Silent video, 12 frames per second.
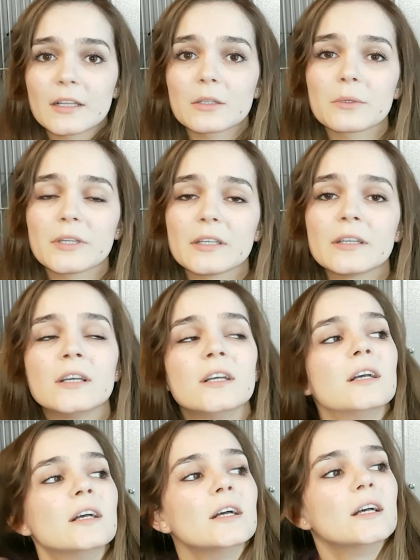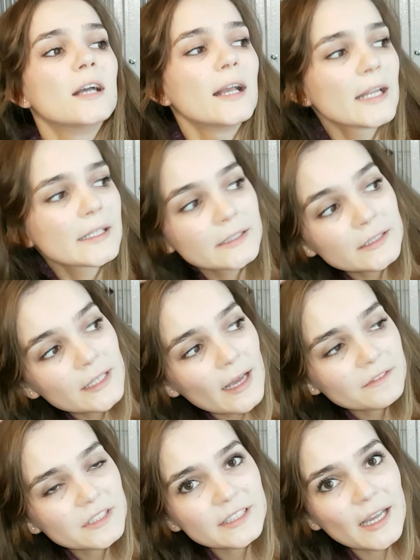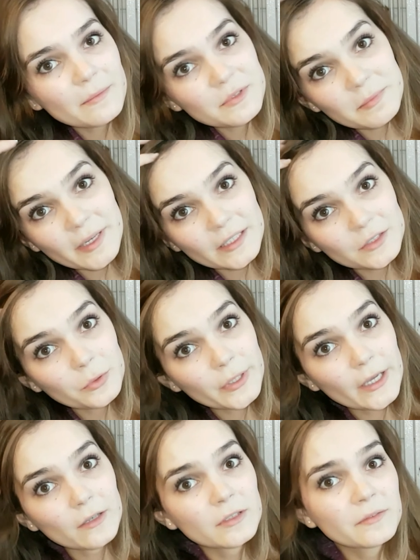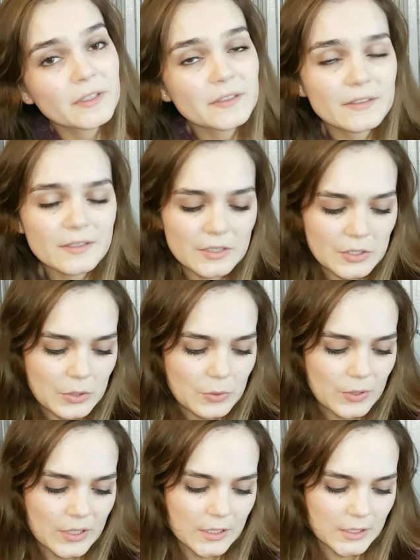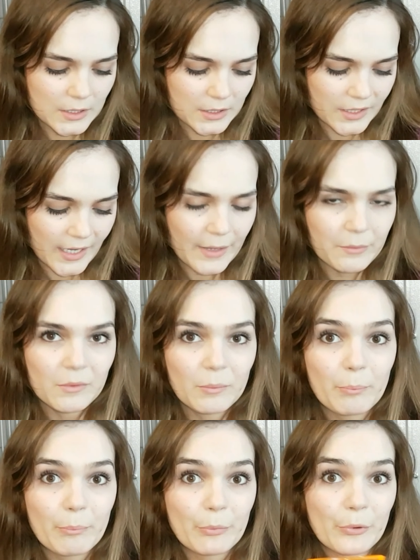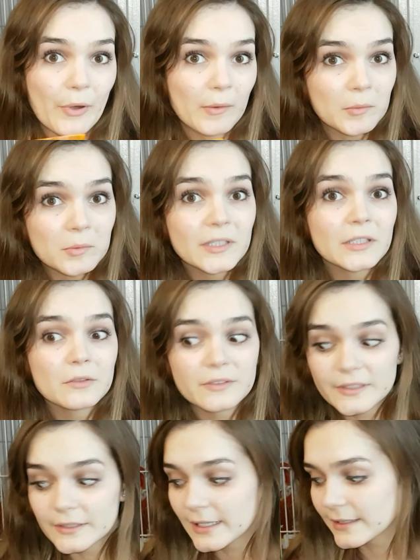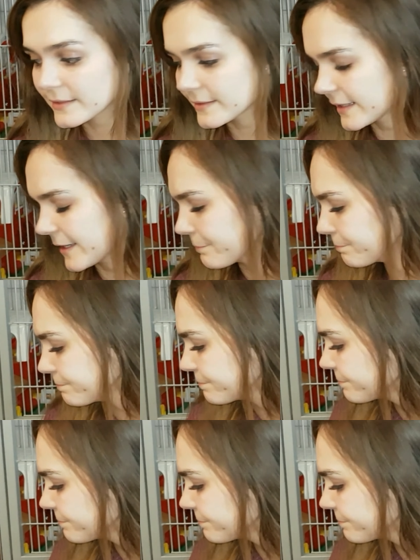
Halloween and I didn't have the time to make a toy out of it, so I will probably use it next time.